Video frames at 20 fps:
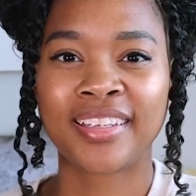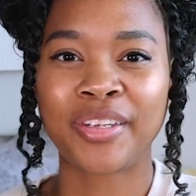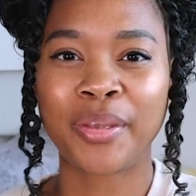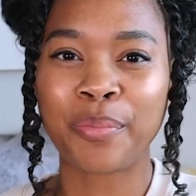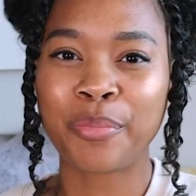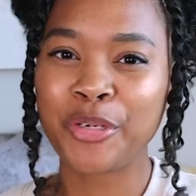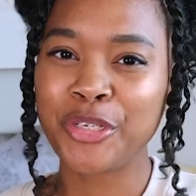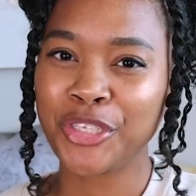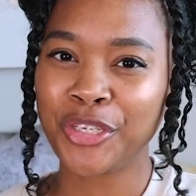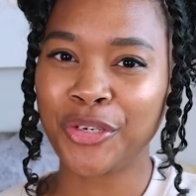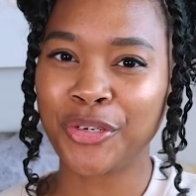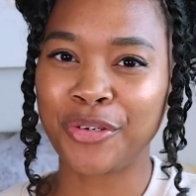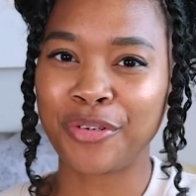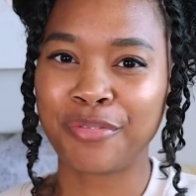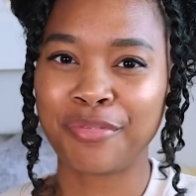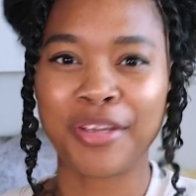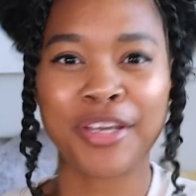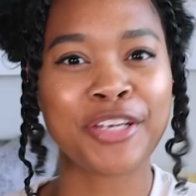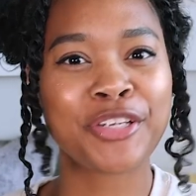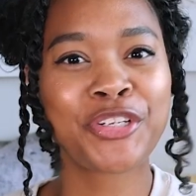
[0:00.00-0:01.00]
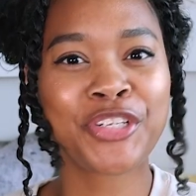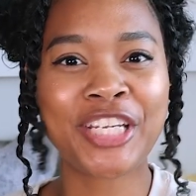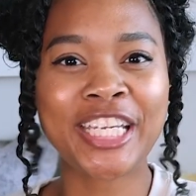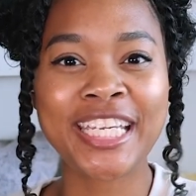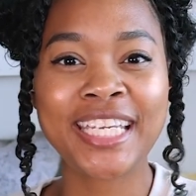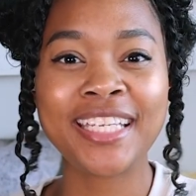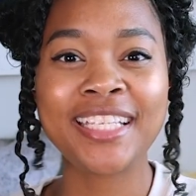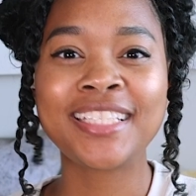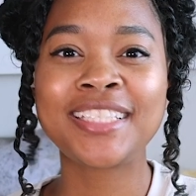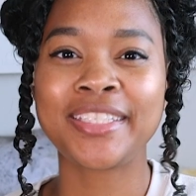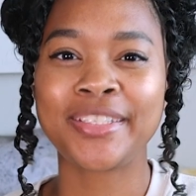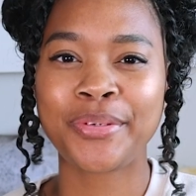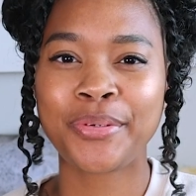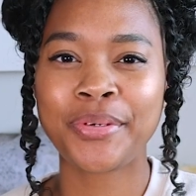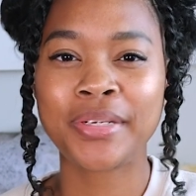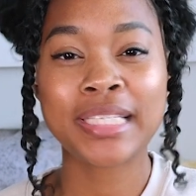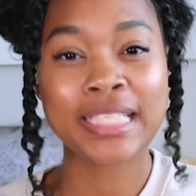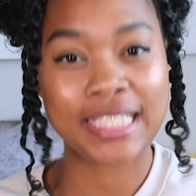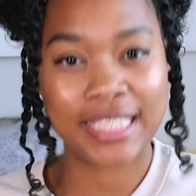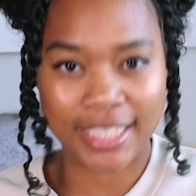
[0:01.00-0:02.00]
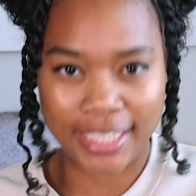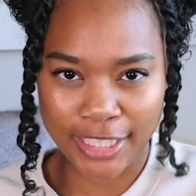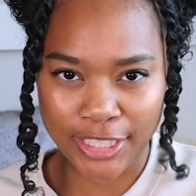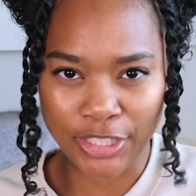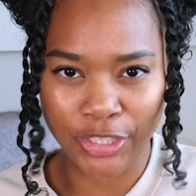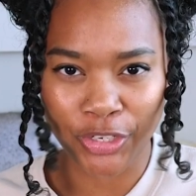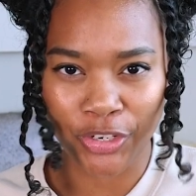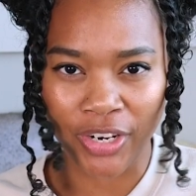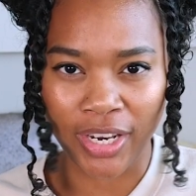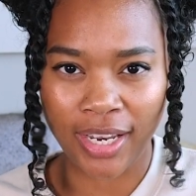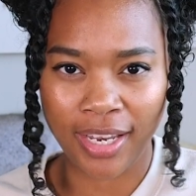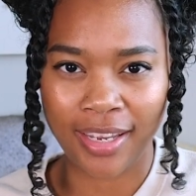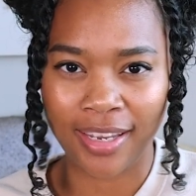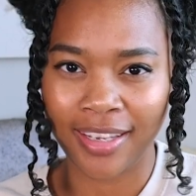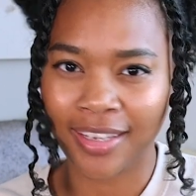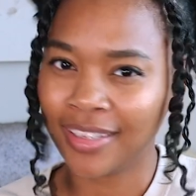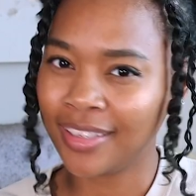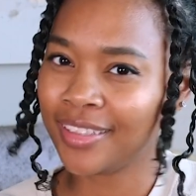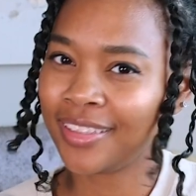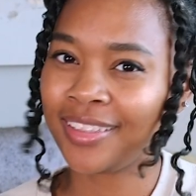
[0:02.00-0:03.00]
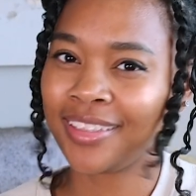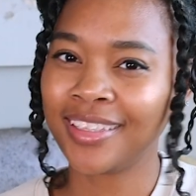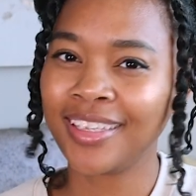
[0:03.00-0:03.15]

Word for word: Number two, agreeing to disagree.